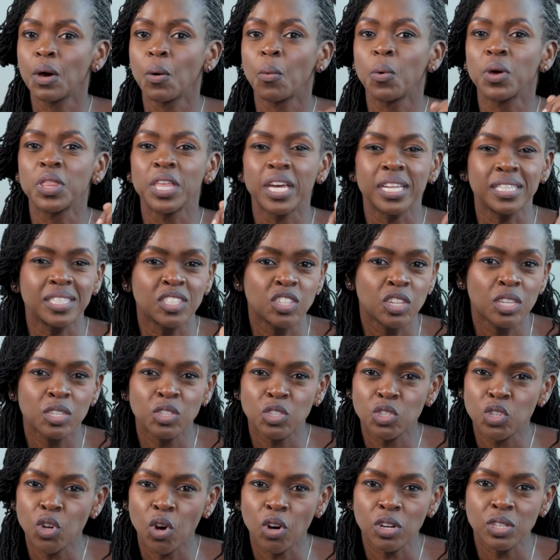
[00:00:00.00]
Whether it's
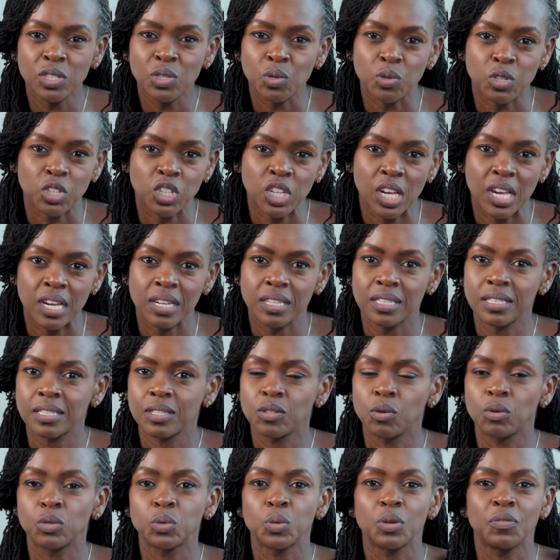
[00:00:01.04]
stocks or shares,
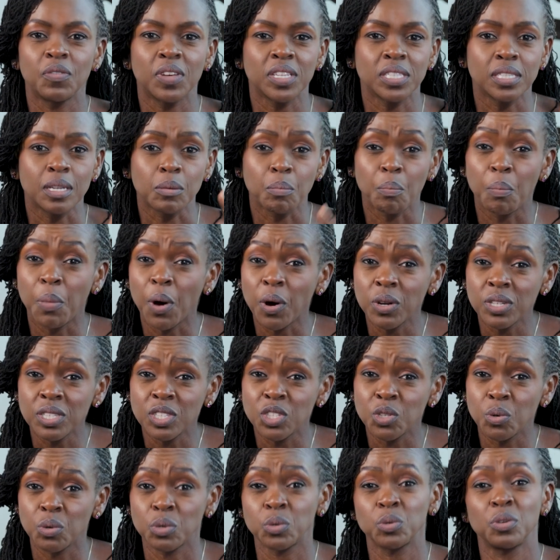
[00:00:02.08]
you want to invest in
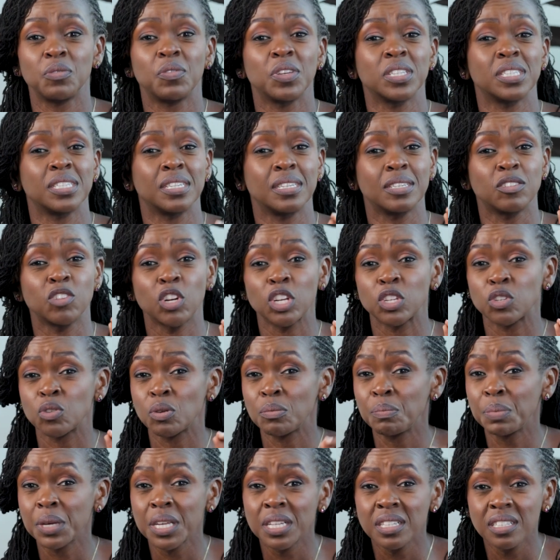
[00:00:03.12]
bonds, you want to invest in treasury
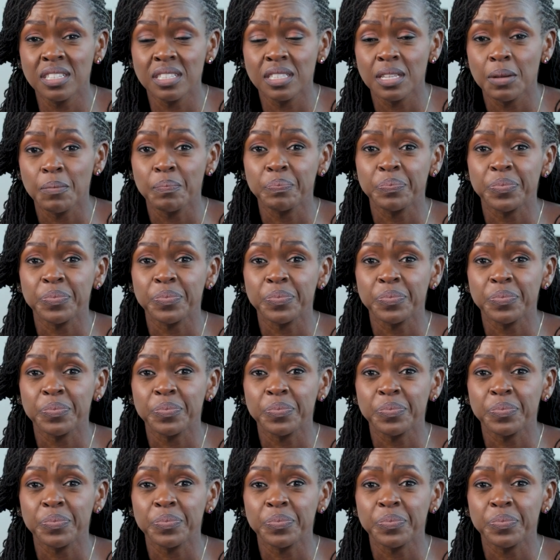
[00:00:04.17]
bills,